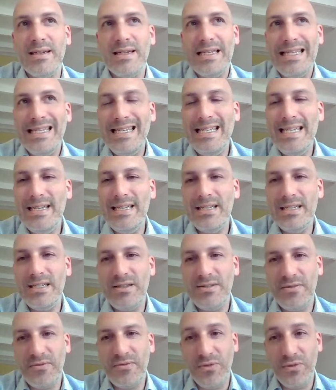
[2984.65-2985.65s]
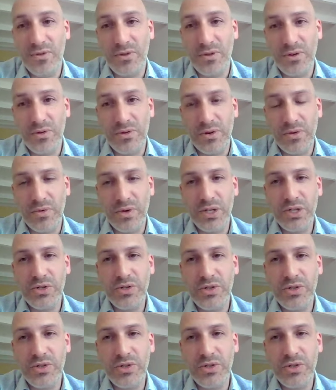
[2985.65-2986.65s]
needed for the
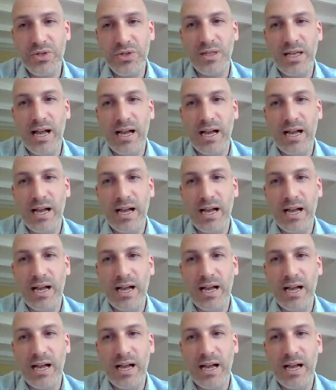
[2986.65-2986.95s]
questionnaire was